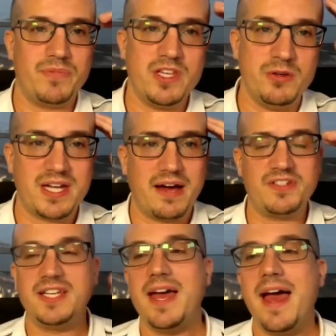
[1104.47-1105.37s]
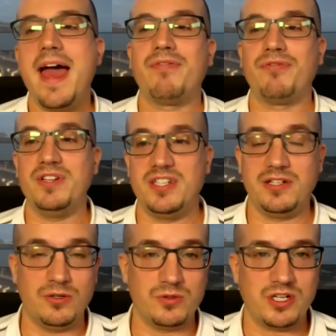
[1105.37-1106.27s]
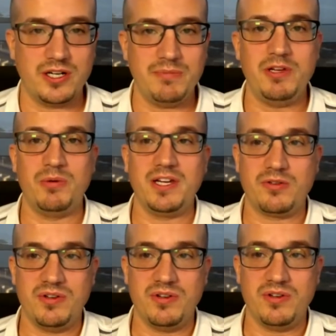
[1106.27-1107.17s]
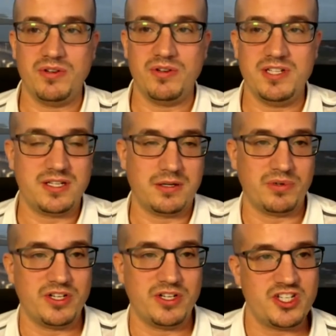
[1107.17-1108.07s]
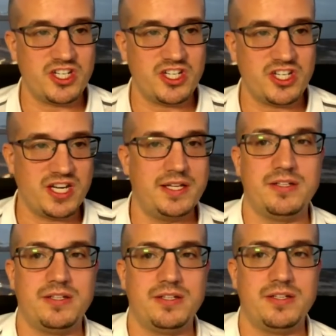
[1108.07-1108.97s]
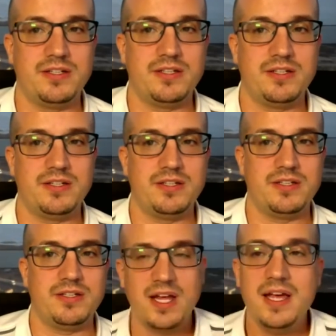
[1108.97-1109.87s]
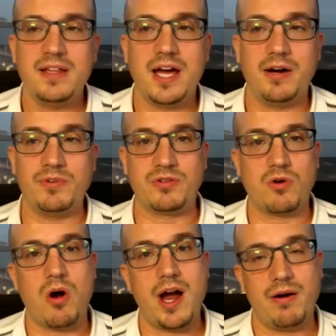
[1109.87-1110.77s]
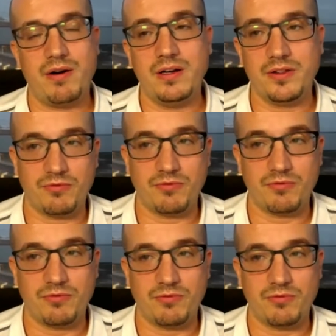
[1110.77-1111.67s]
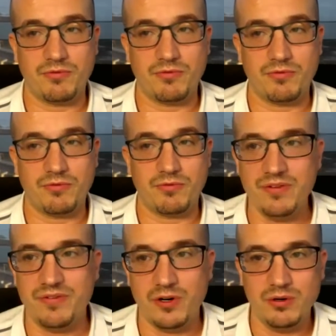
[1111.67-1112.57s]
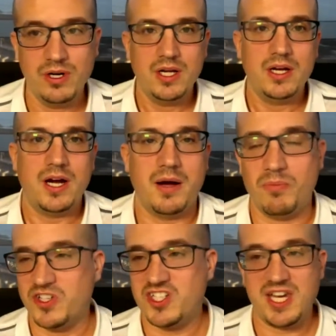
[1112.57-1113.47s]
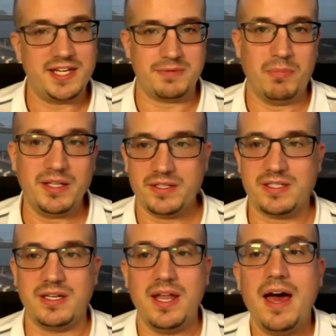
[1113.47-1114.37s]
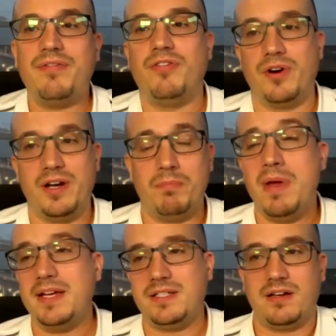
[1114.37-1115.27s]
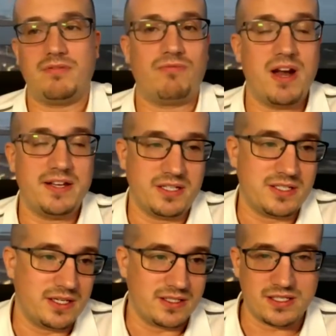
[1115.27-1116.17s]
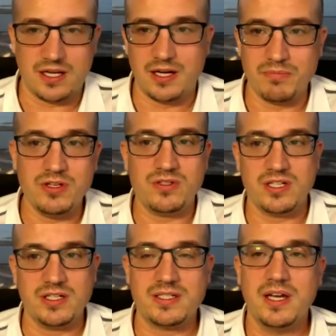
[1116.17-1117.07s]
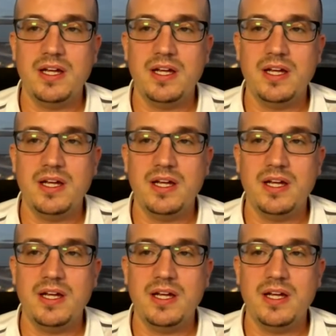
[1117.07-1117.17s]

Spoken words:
you would have to get every single time you increase the number of shares or decrease the number of shares, that would require another regulatory approval, which takes months, and therefore it makes it and renders it useless